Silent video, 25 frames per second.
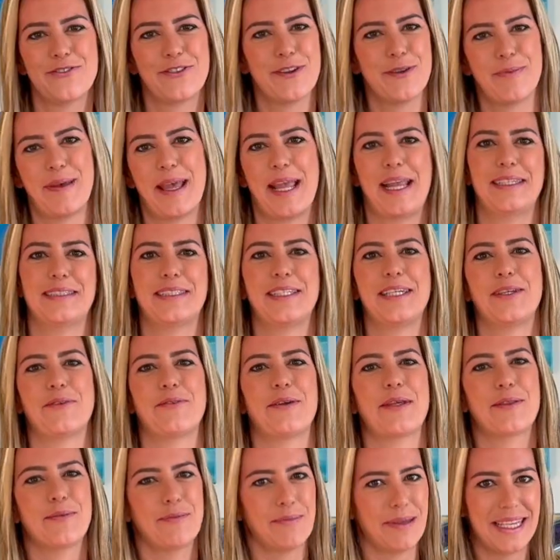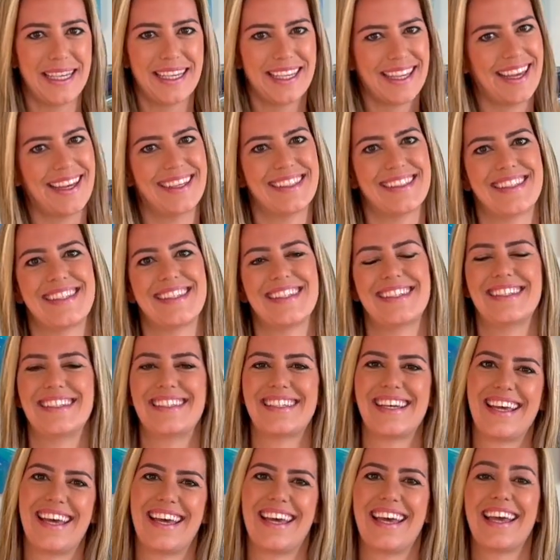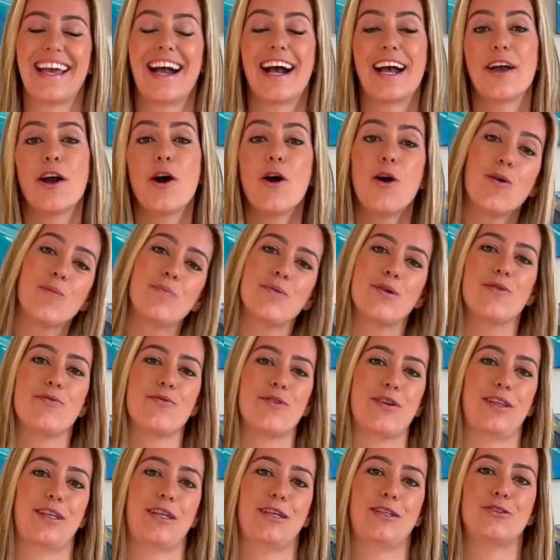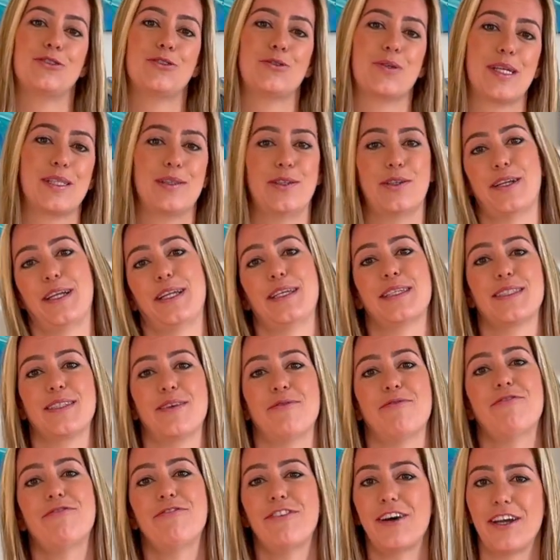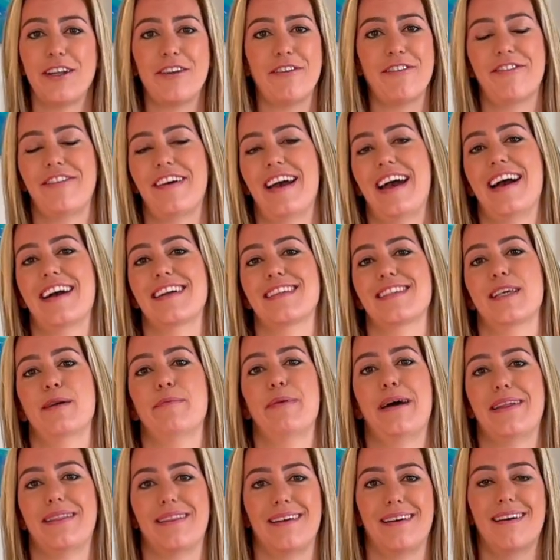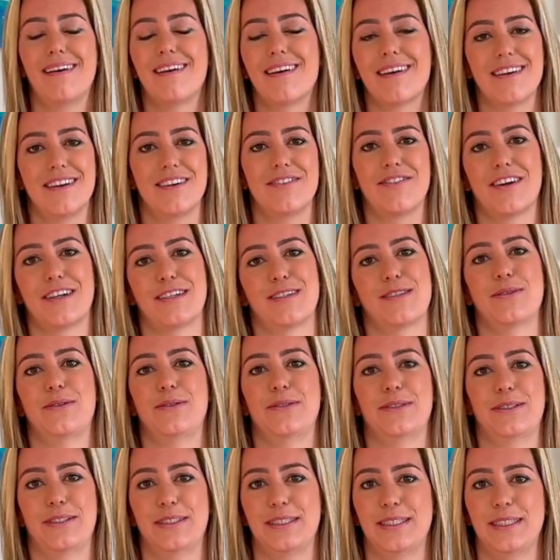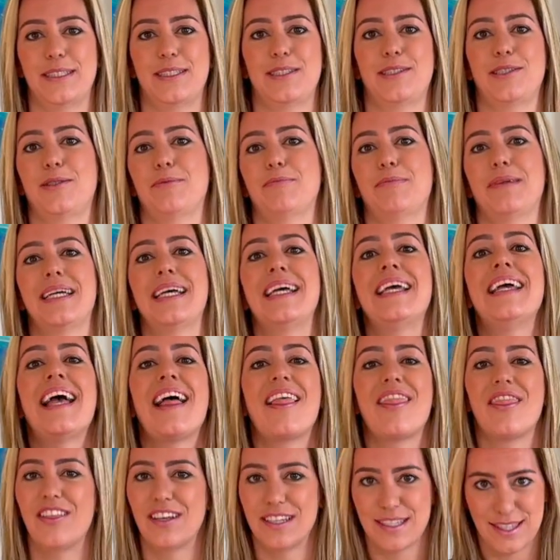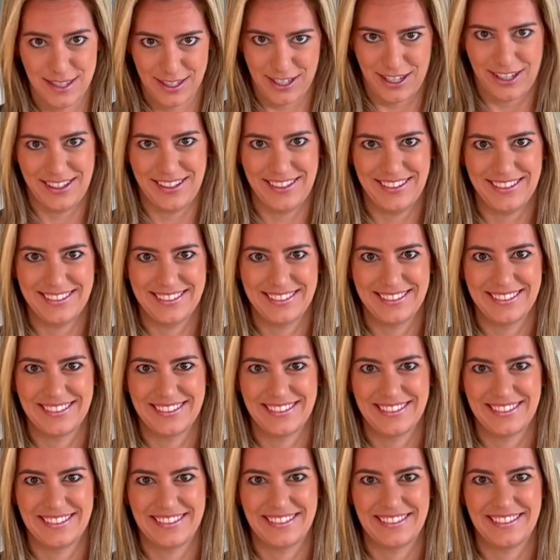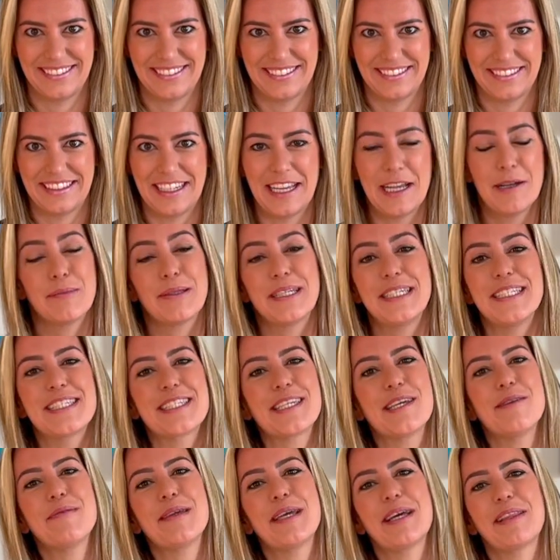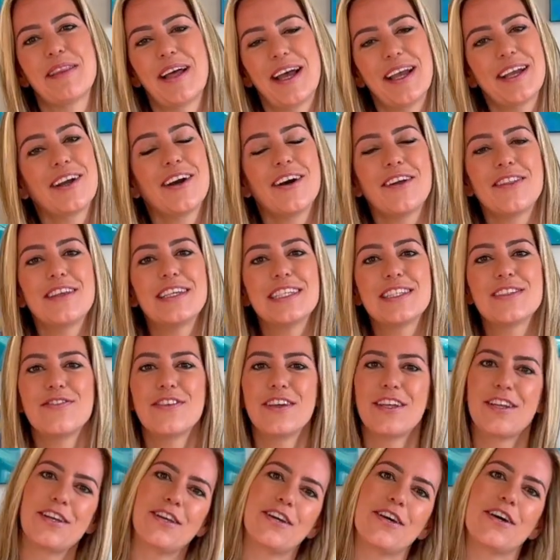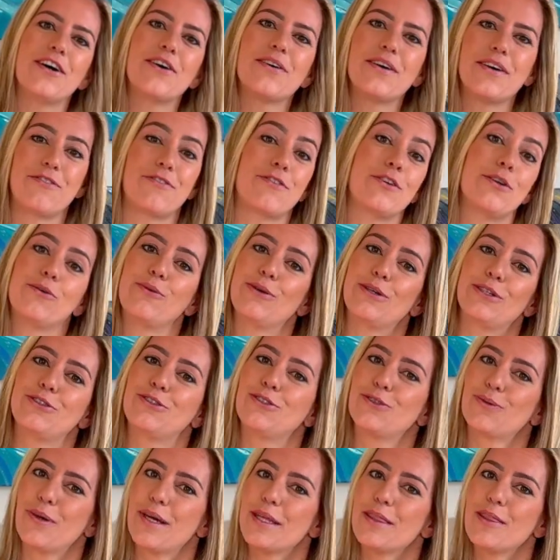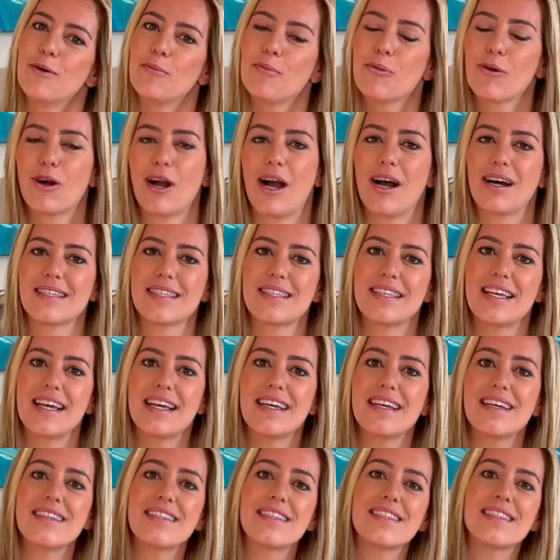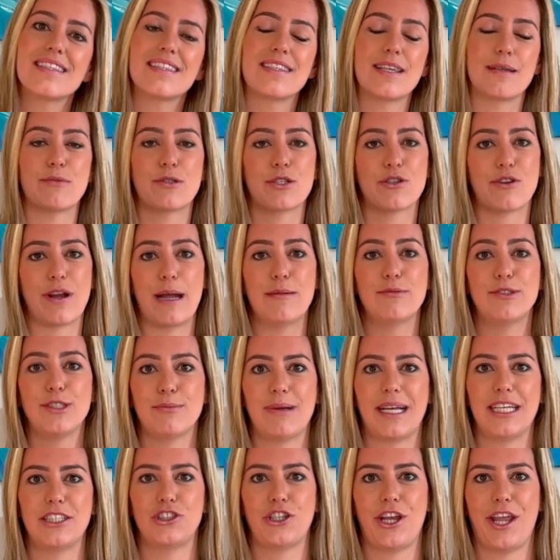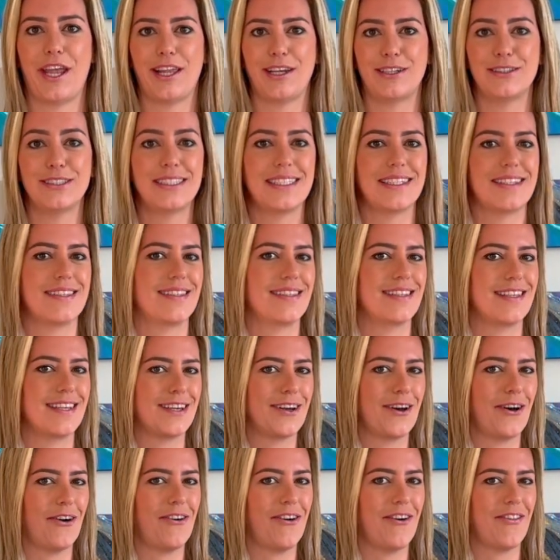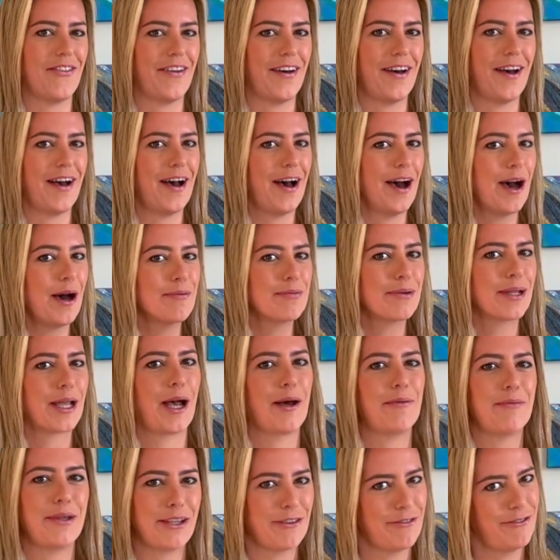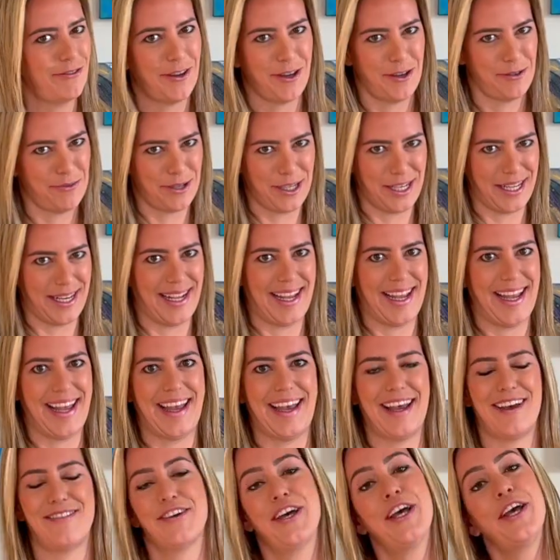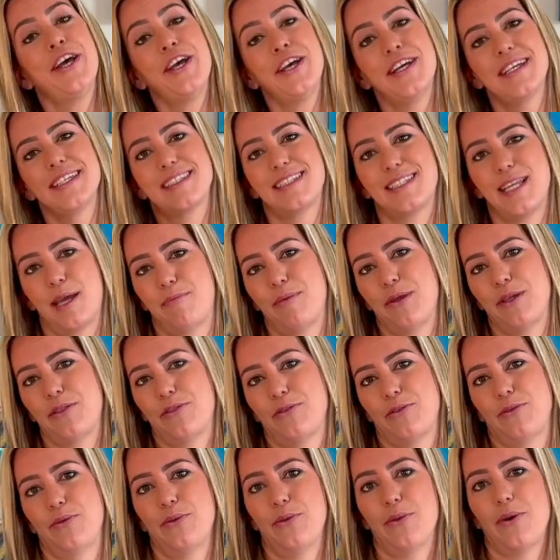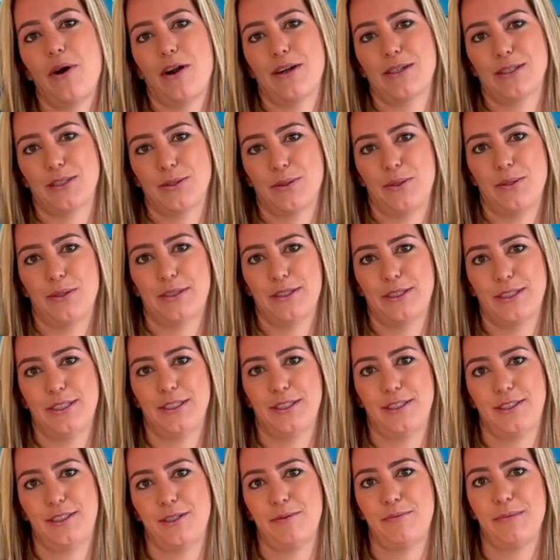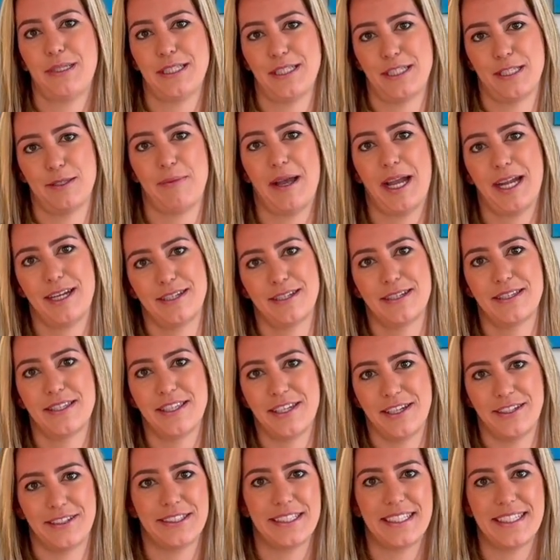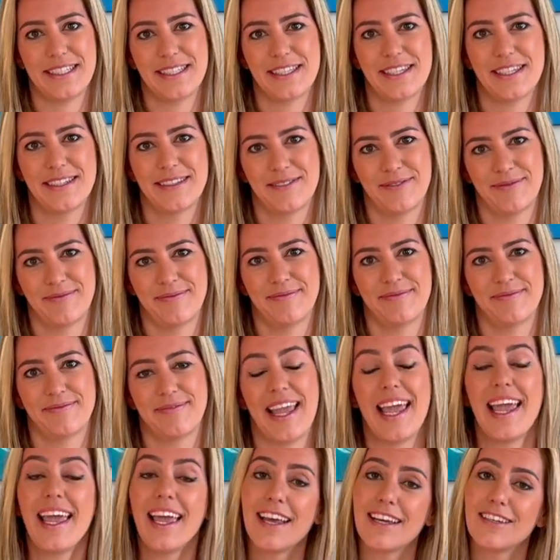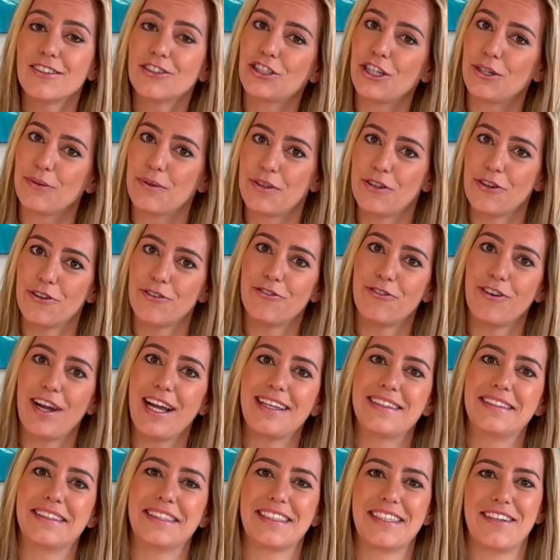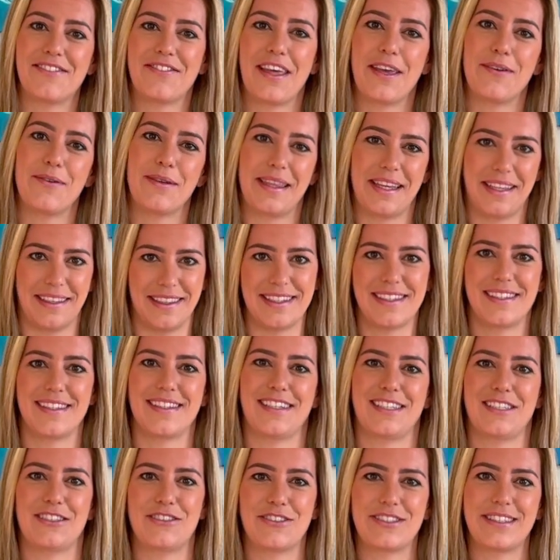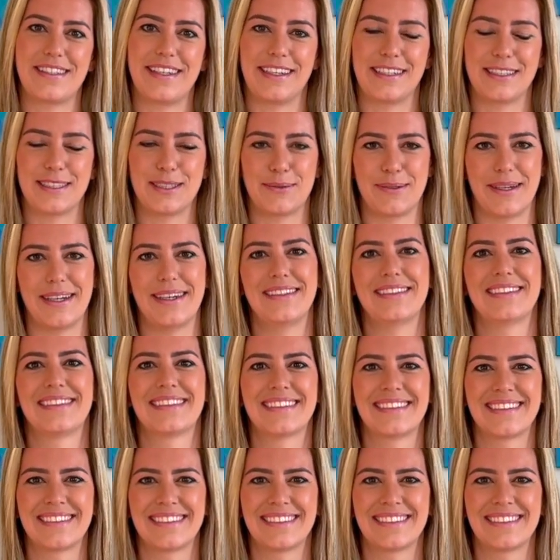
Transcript: for painting with me again today. I hope you really enjoyed learning some fun facts about the heart of our solar system, the sun. Please give me a like on this video if you enjoyed the process. Subscribe to my channel to see all the upcoming fun we're gonna have stepping through our solar system inspired series. And share with your friends if they would think this is interesting as well.